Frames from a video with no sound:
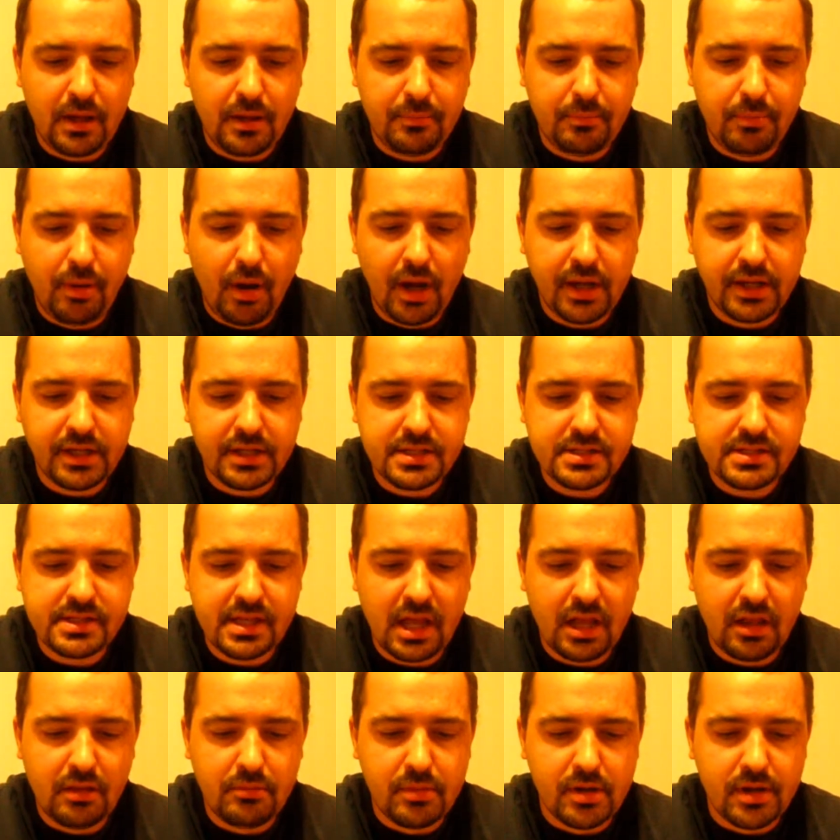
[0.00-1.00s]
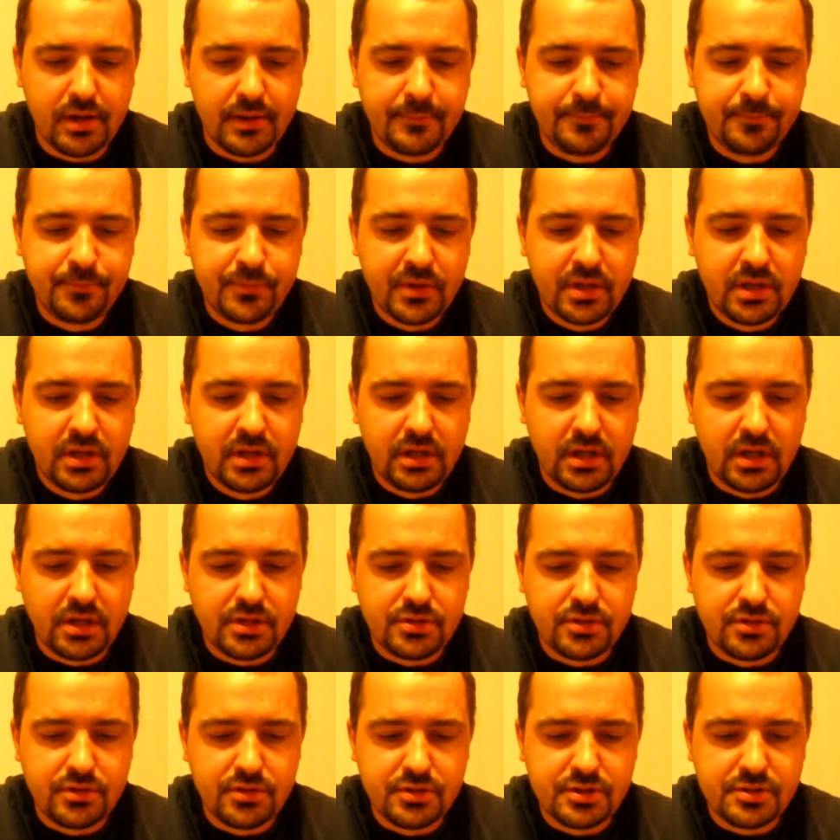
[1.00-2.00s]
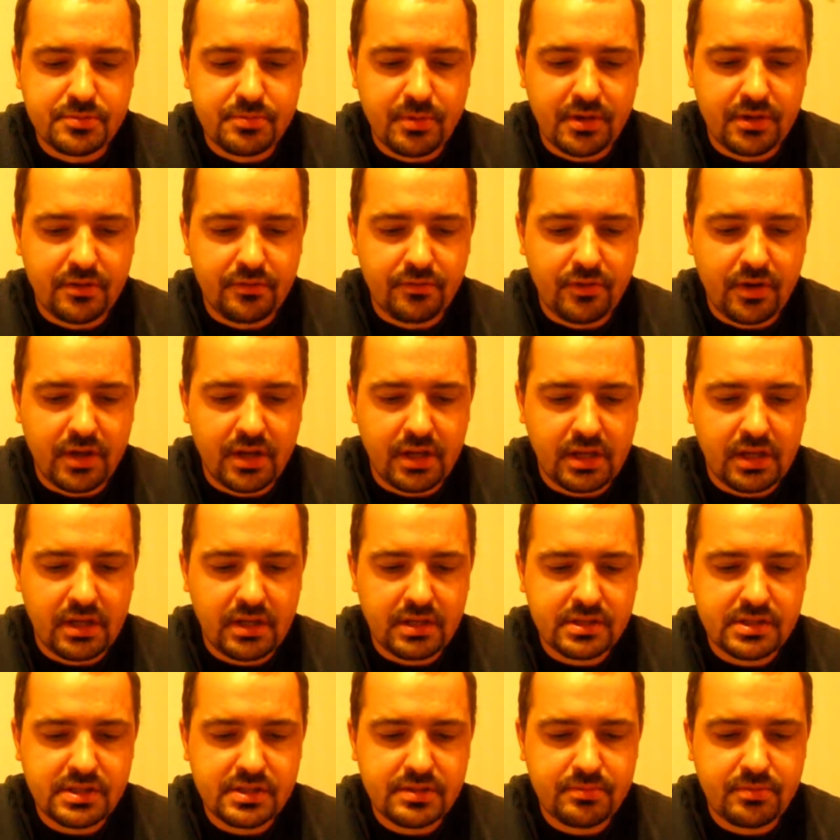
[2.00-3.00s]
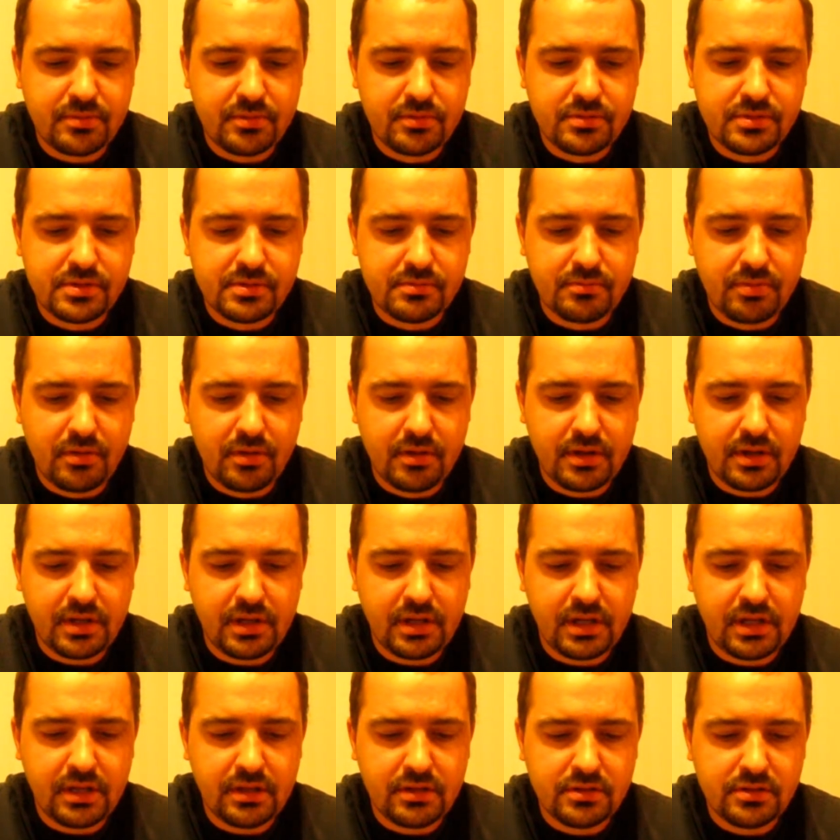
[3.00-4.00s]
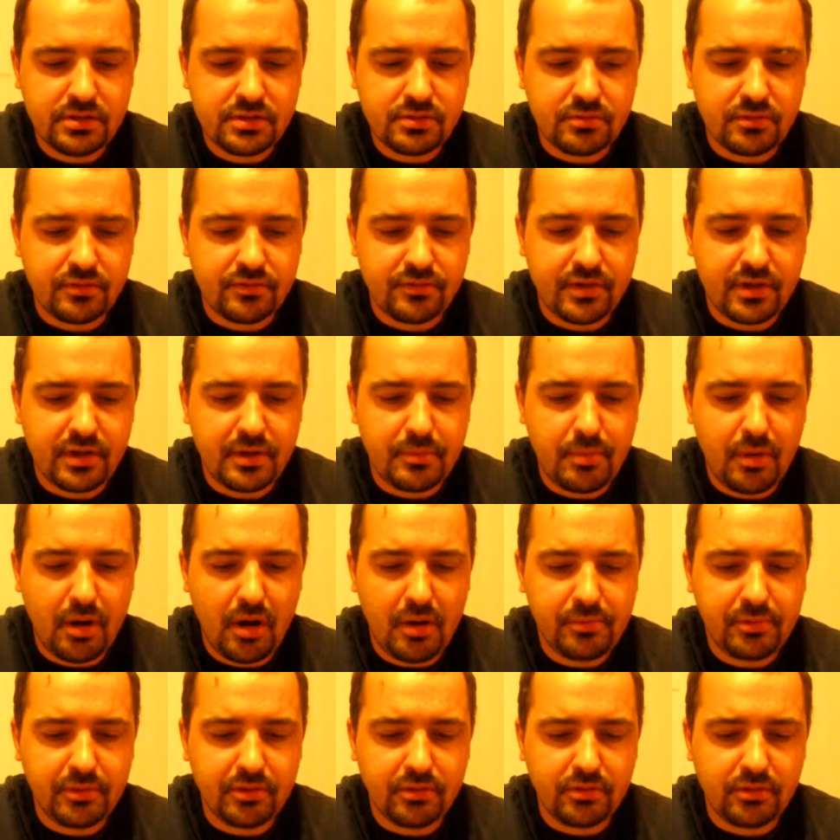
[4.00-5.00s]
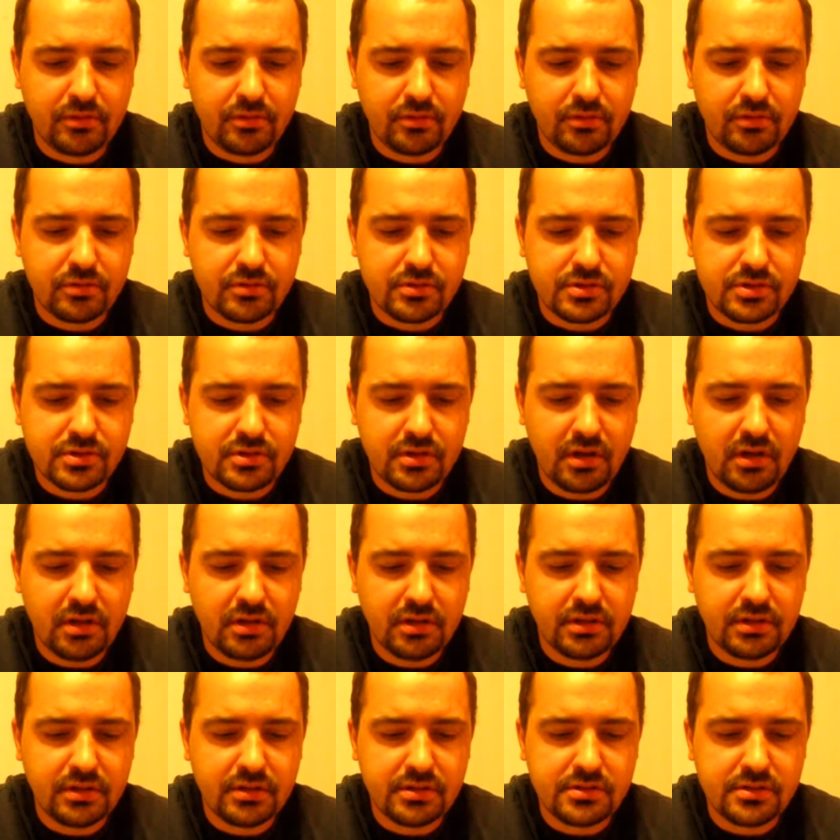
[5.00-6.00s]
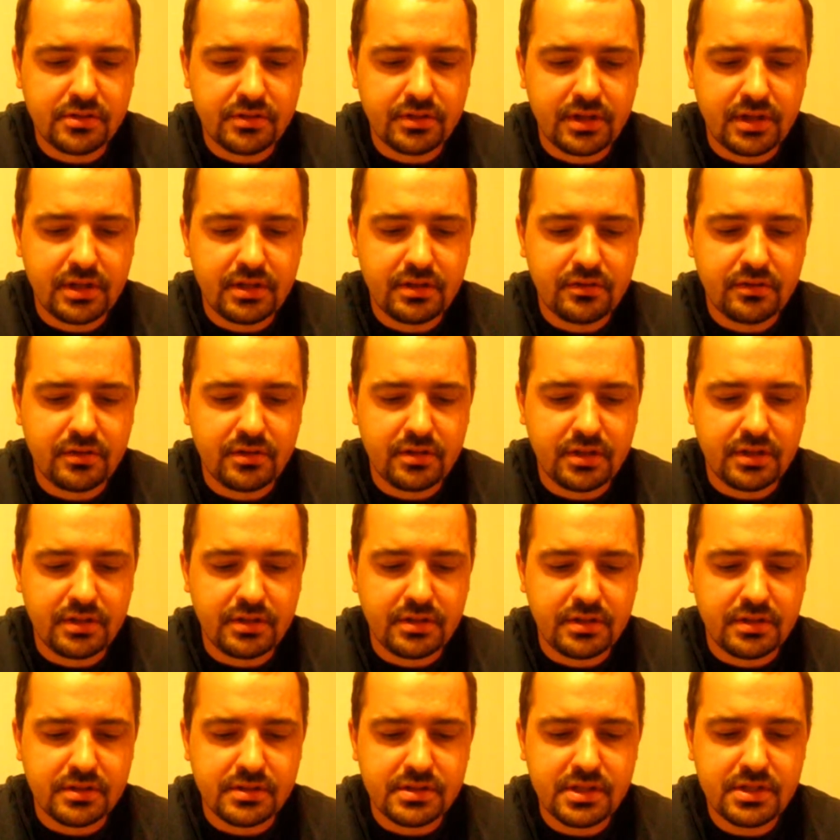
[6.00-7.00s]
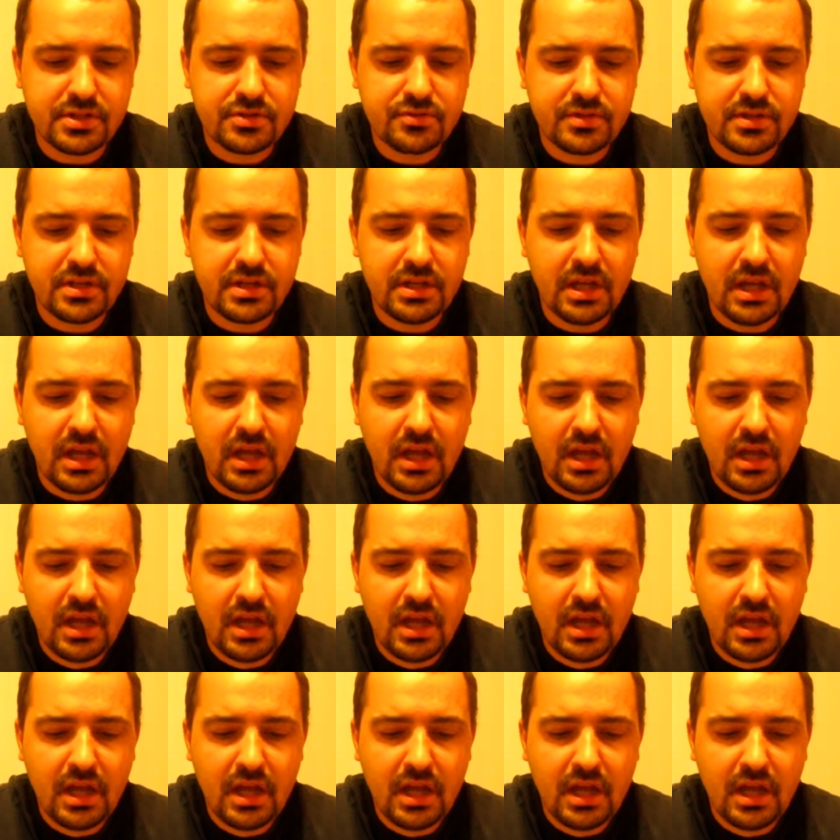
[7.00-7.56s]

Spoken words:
Pinus Alba. Introduced by the Vikings, spruce and pine ales were very popular in northern Scotland until the end of the 19th century.